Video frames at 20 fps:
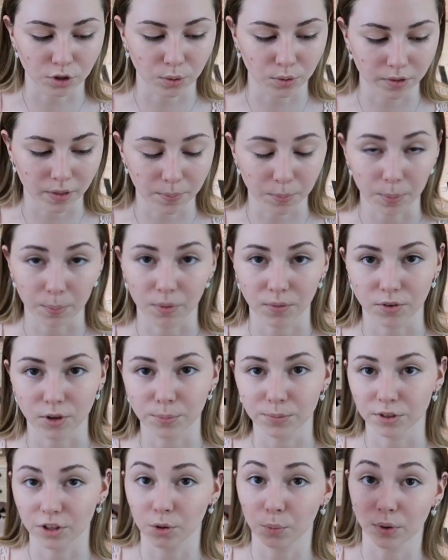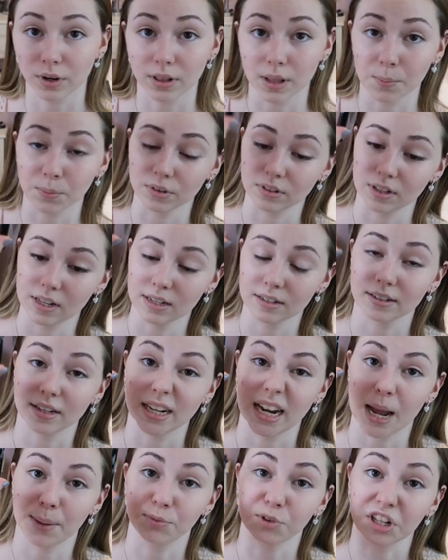2 of them are perfumes and then 1 of them was this,
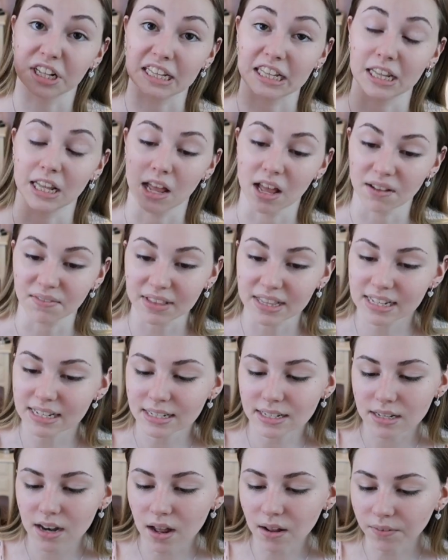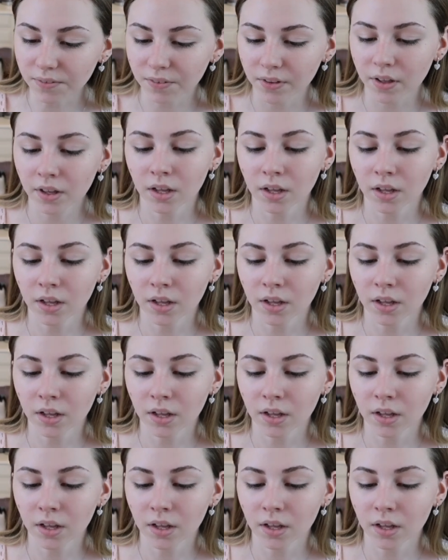and I absolutely love this stuff.